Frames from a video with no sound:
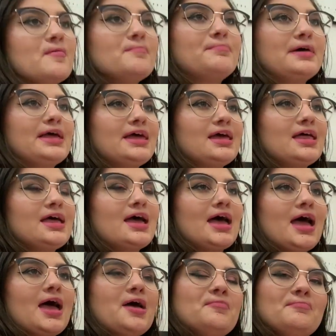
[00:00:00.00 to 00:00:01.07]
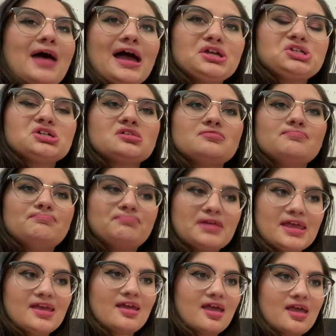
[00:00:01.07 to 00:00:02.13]
but imagine
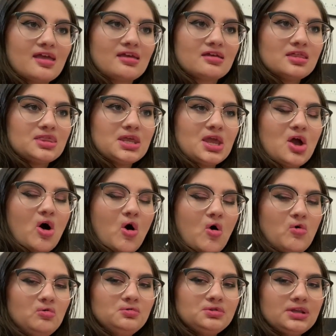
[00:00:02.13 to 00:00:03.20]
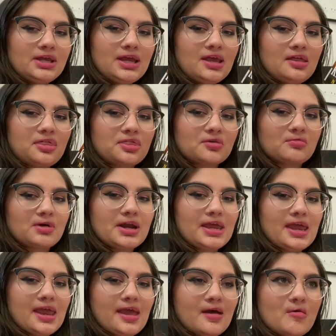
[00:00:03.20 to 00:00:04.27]
being the only
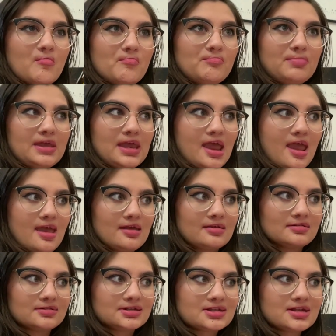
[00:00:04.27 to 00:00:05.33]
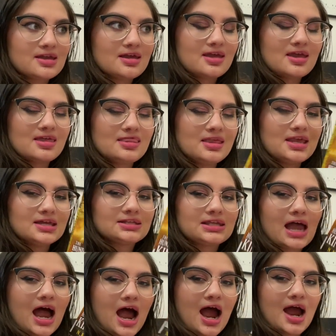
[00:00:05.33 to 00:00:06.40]
3 beings in the
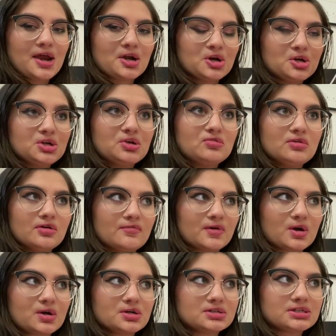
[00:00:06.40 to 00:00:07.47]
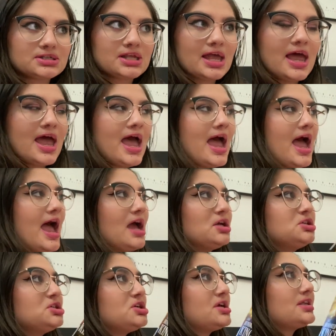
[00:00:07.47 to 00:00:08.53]
entire universe
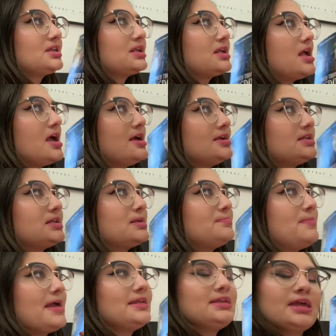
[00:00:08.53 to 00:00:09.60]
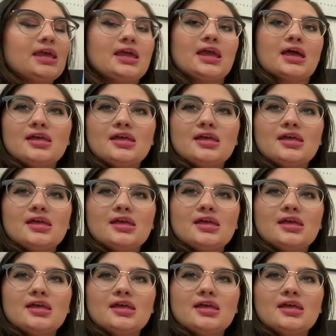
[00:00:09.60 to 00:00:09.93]
and just spending